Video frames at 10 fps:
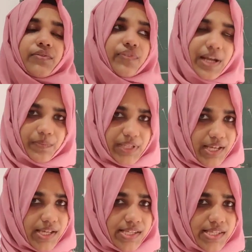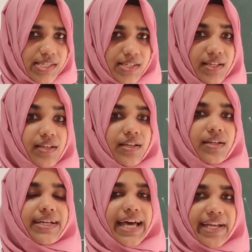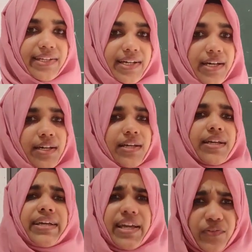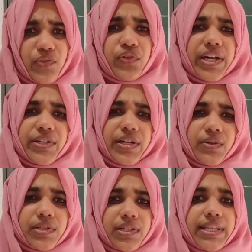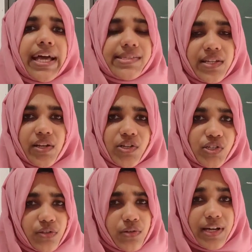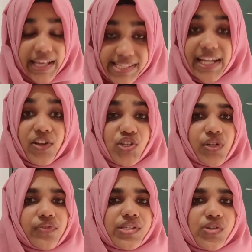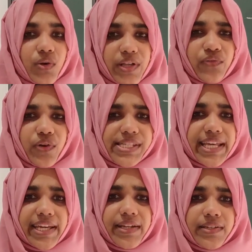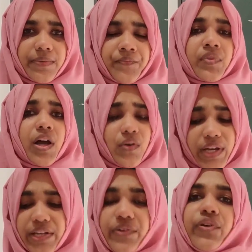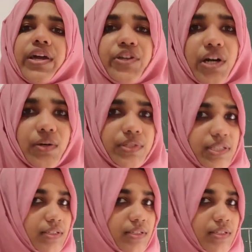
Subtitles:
From this data, can we find out the acceleration of the stone in 4 seconds? How can we find out?